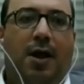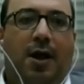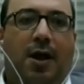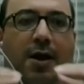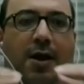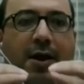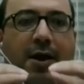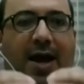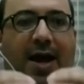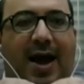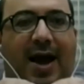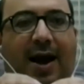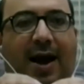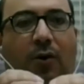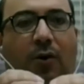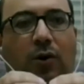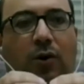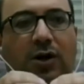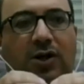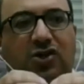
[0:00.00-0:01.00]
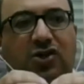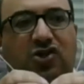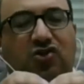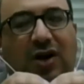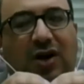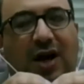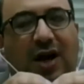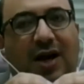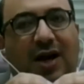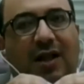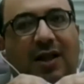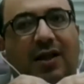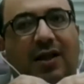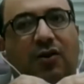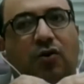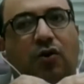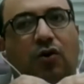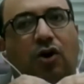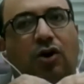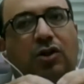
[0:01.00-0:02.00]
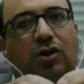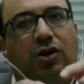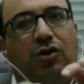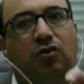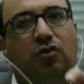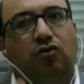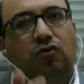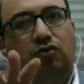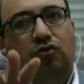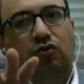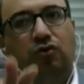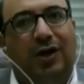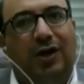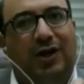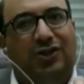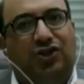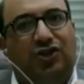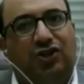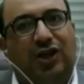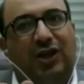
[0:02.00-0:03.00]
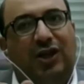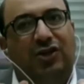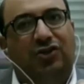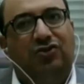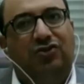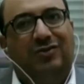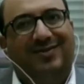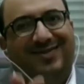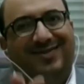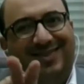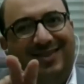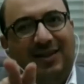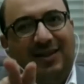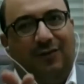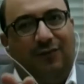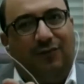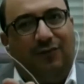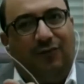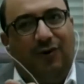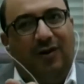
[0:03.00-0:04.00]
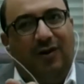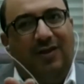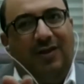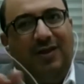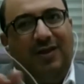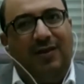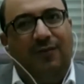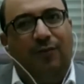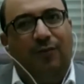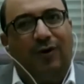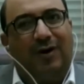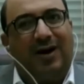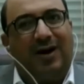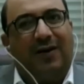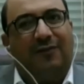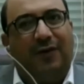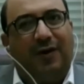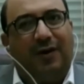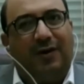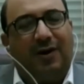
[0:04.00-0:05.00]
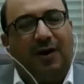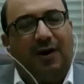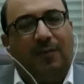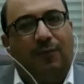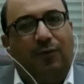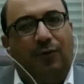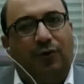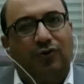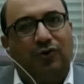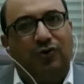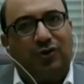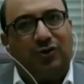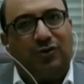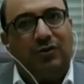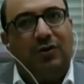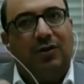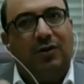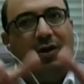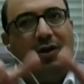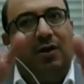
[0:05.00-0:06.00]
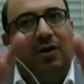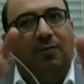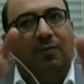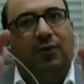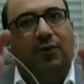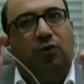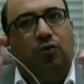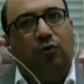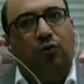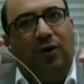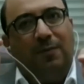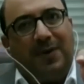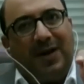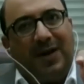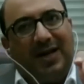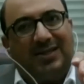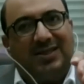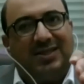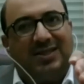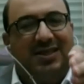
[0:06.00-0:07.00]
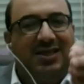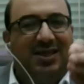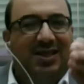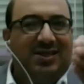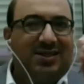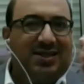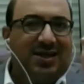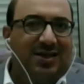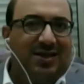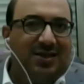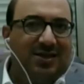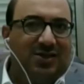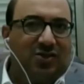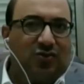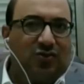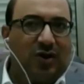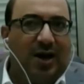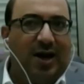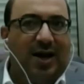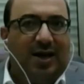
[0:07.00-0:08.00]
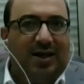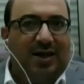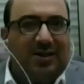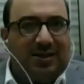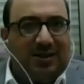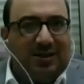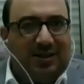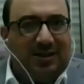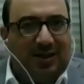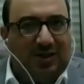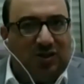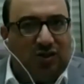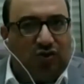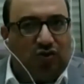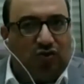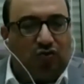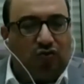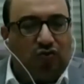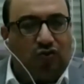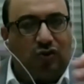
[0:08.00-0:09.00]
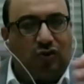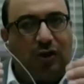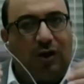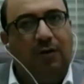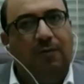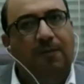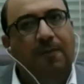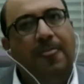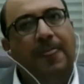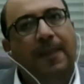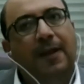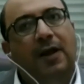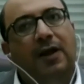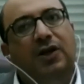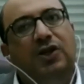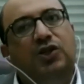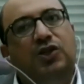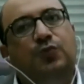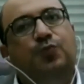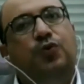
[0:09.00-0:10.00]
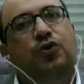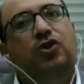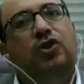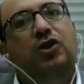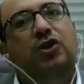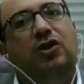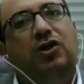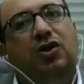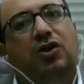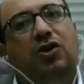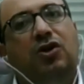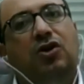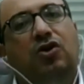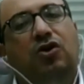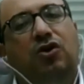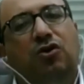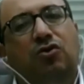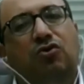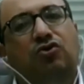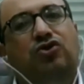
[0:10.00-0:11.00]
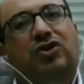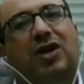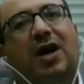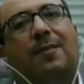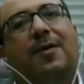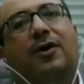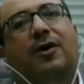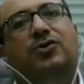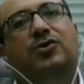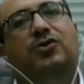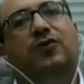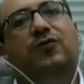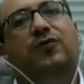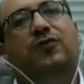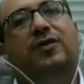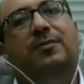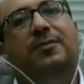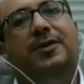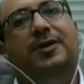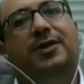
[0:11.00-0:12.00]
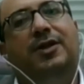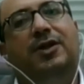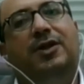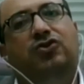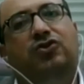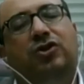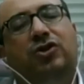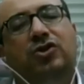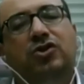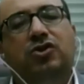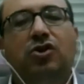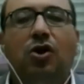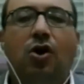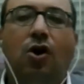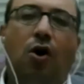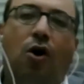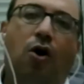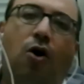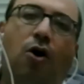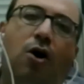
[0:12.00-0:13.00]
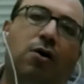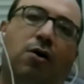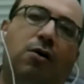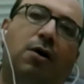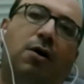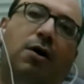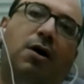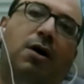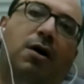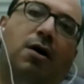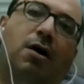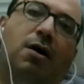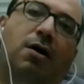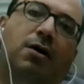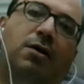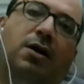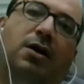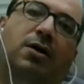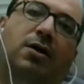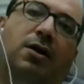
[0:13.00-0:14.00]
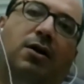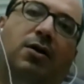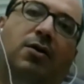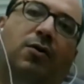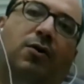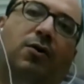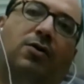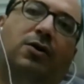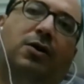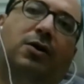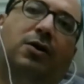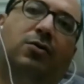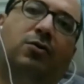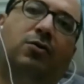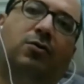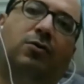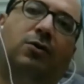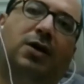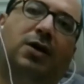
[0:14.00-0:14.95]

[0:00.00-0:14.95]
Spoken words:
Now, Israel, in order to do a change in the demographic numbers between Palestinians and Israelis in East Jerusalem, is putting huge amounts of limitations. or in order to